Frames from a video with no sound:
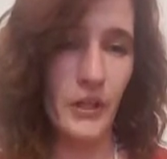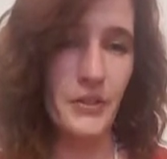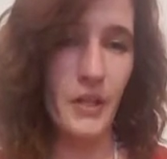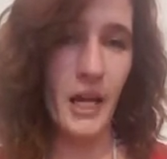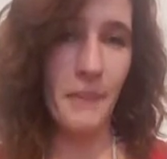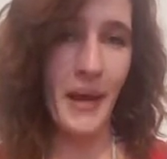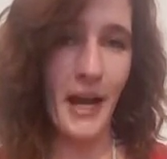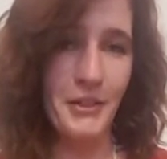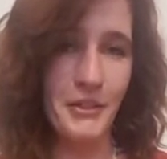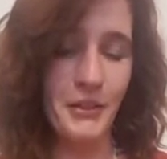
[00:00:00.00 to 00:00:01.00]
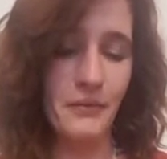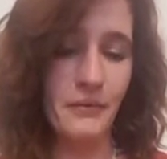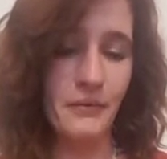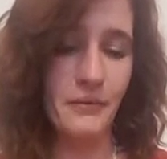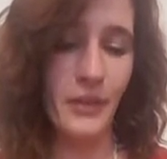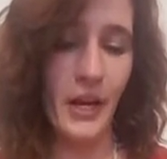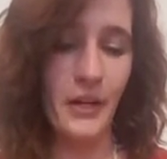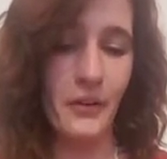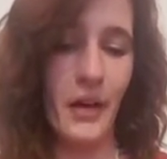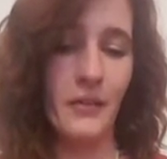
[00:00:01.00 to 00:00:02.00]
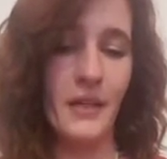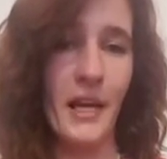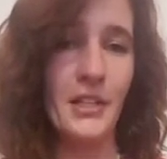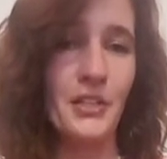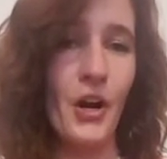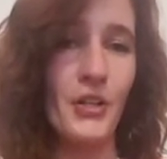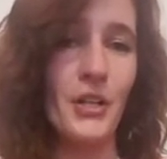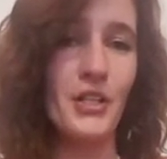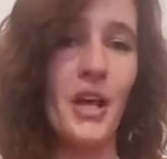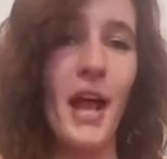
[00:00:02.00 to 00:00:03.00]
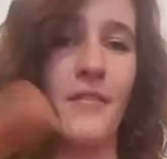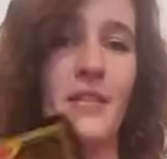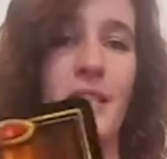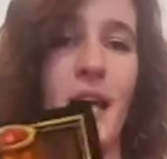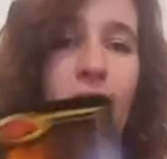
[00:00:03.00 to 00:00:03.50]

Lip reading: a lot of passion flying around. The next card that you have is the